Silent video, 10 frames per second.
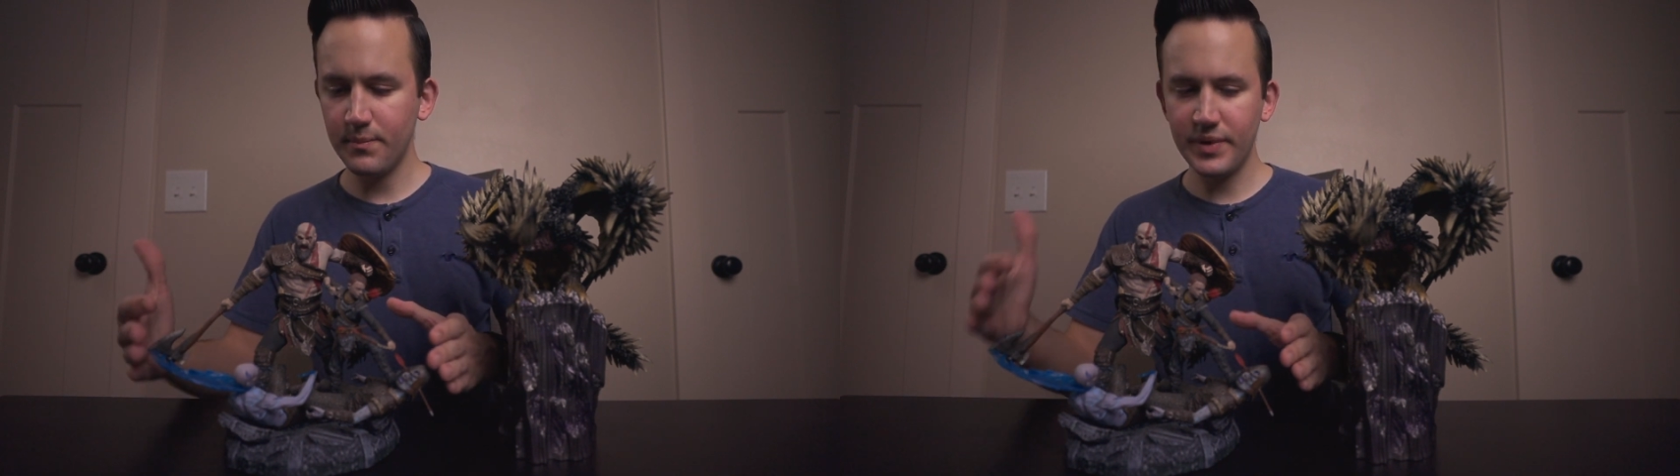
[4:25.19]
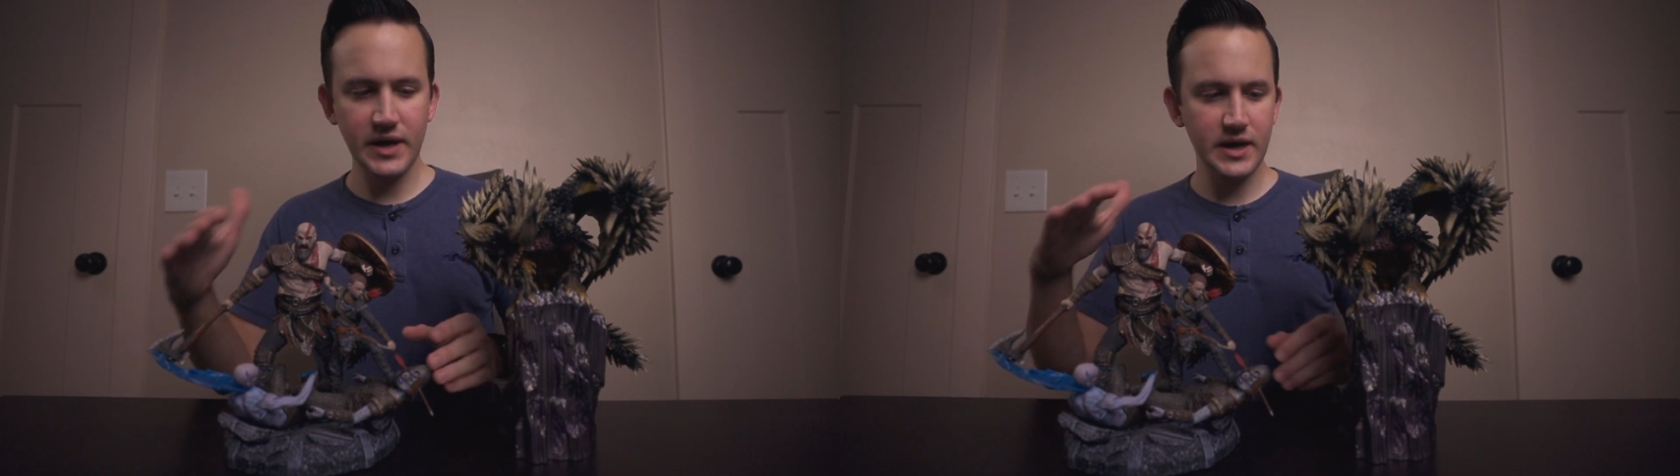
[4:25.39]

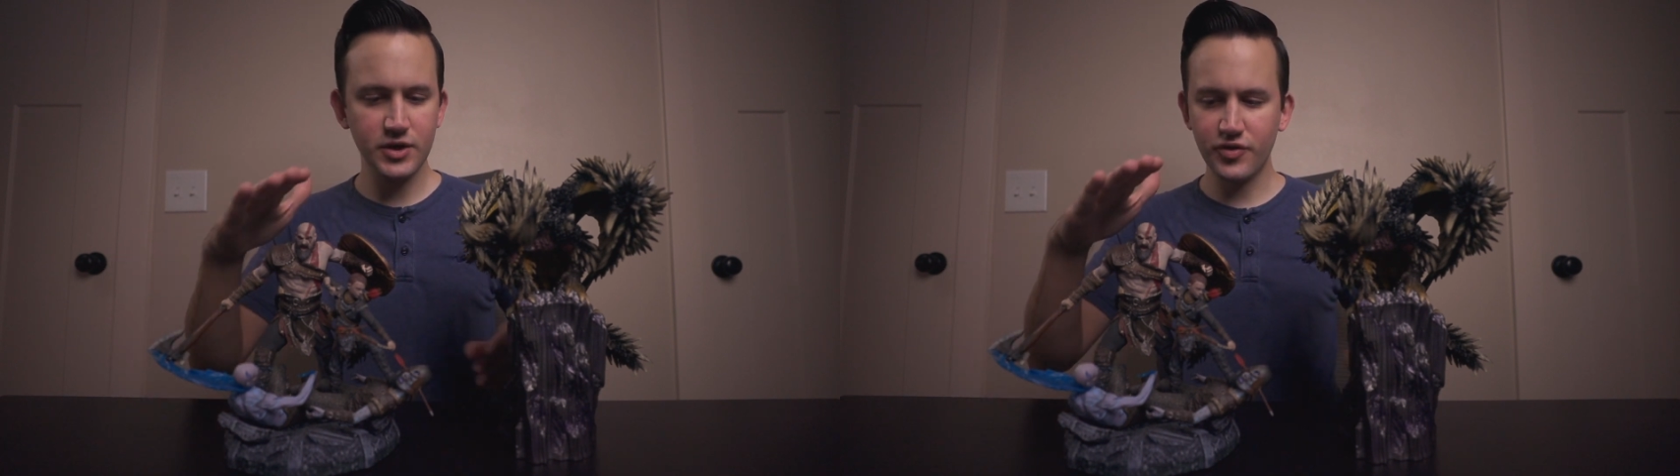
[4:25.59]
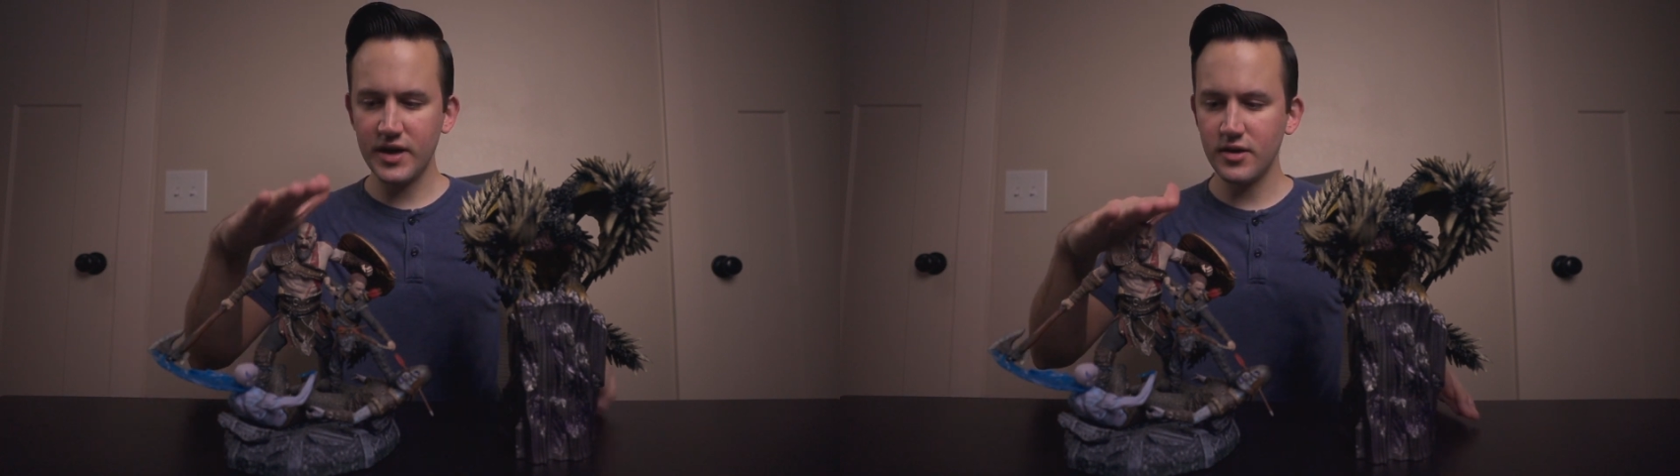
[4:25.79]

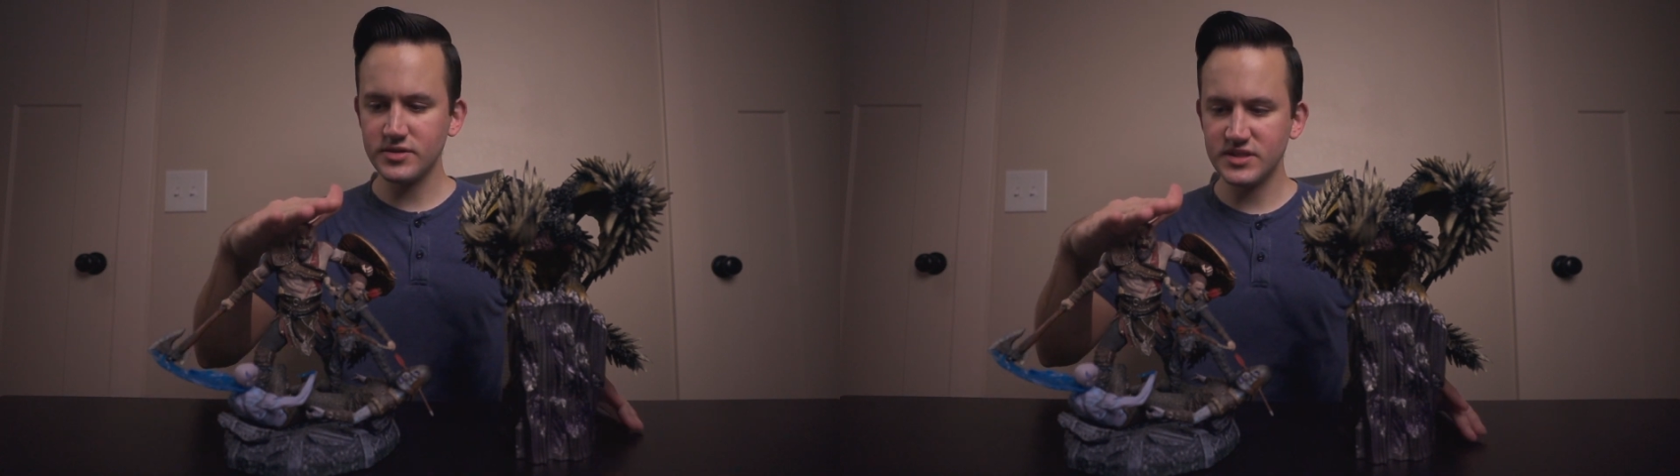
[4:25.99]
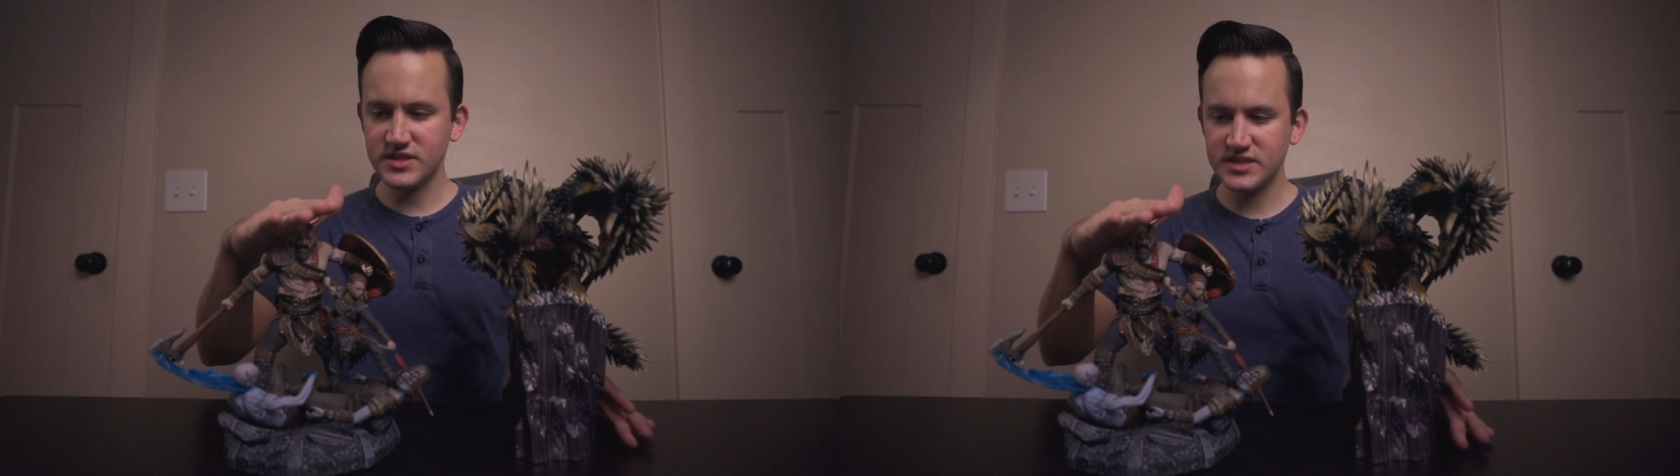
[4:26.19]
but
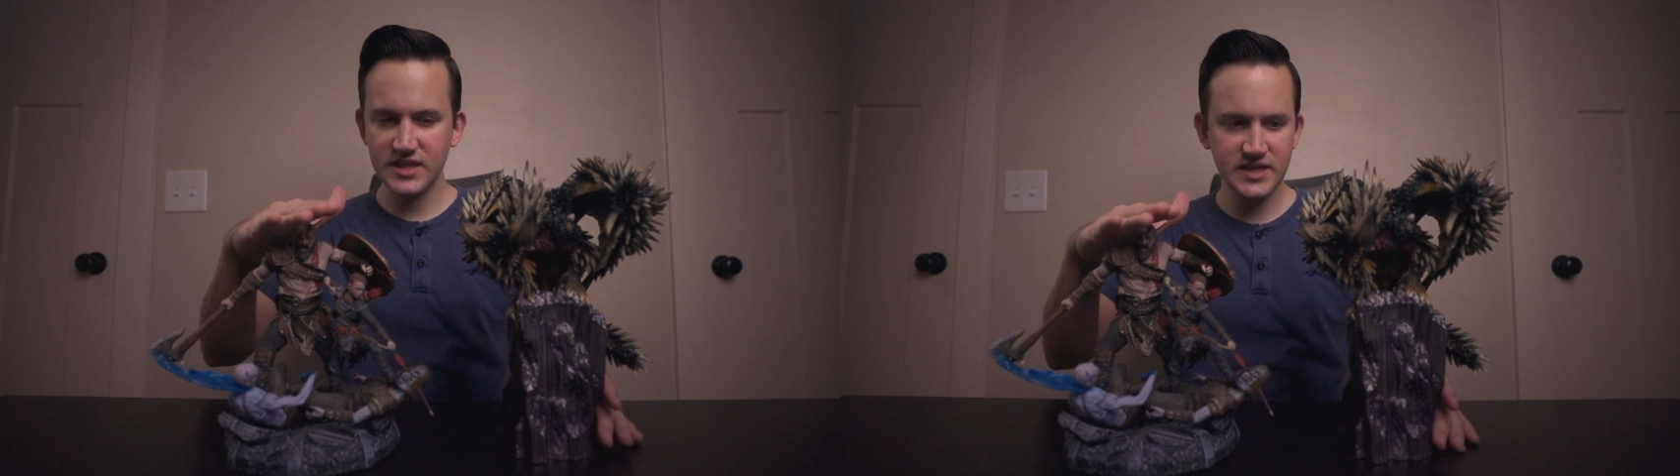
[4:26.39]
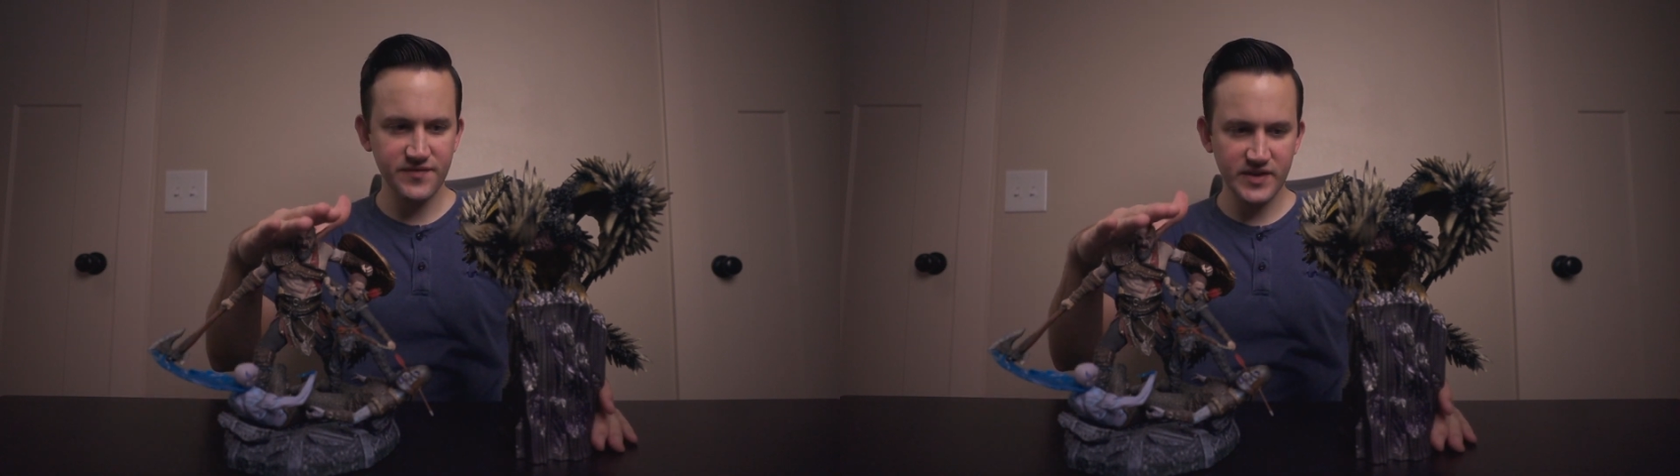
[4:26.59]
Kratos is
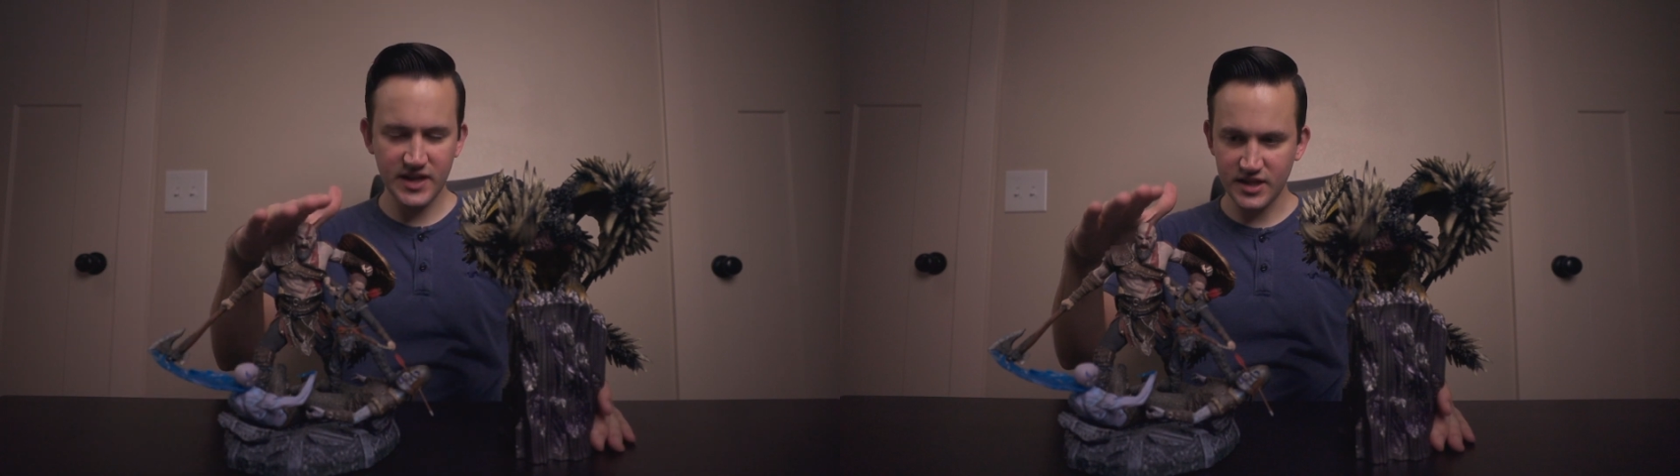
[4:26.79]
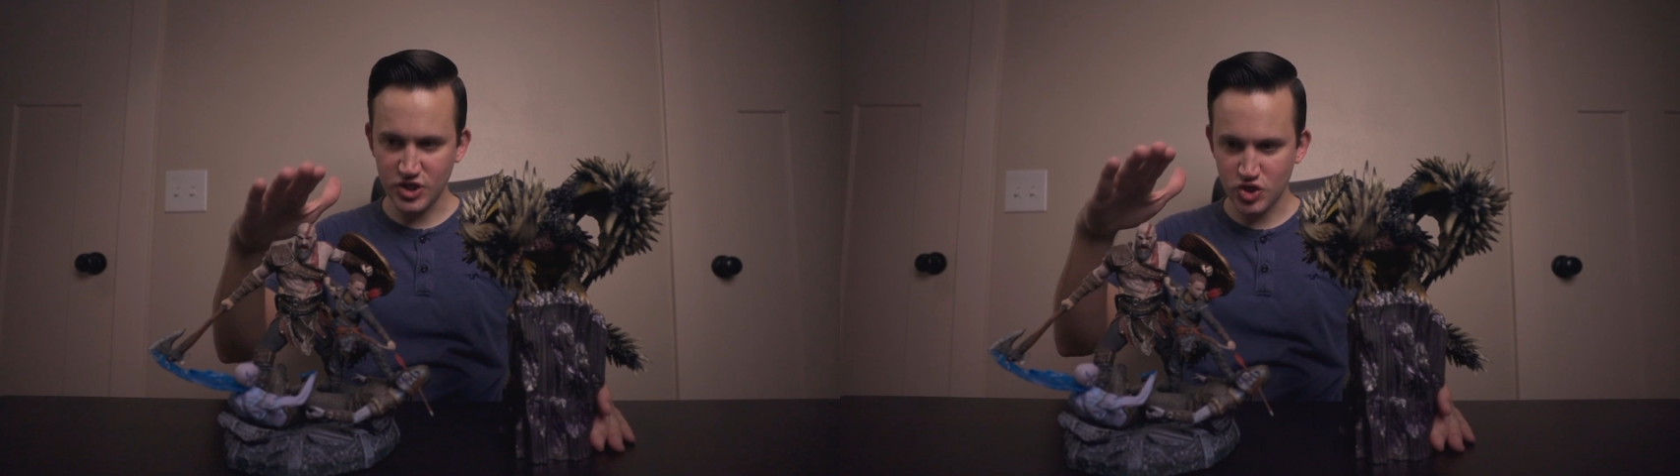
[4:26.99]
significantly